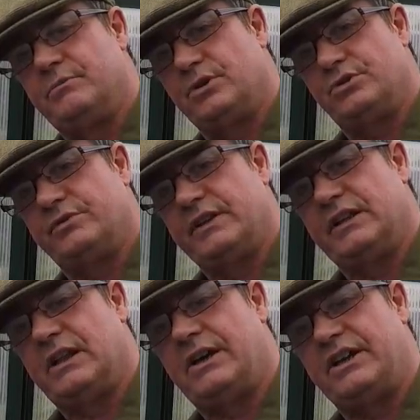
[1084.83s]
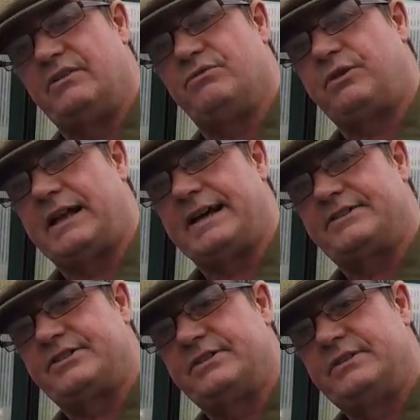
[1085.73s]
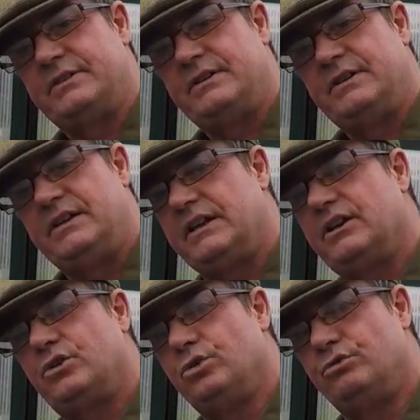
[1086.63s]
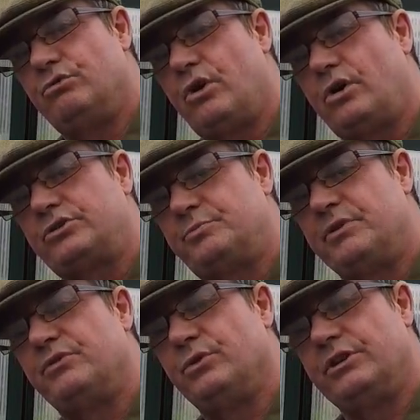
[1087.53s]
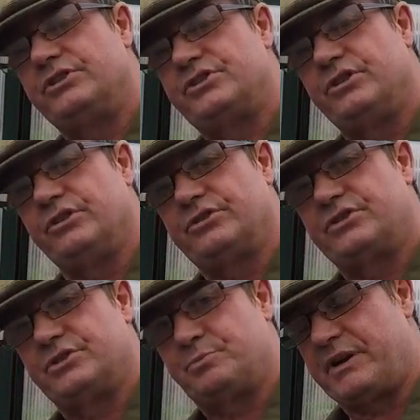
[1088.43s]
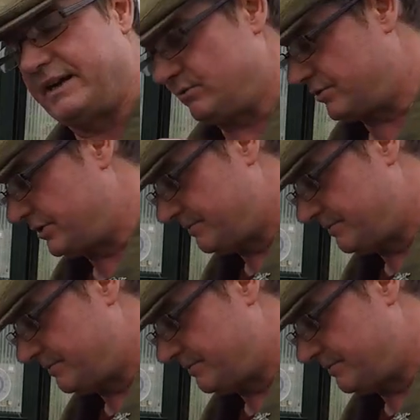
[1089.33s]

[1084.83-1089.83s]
because of it lying flat. It could rot before it starts to sprout,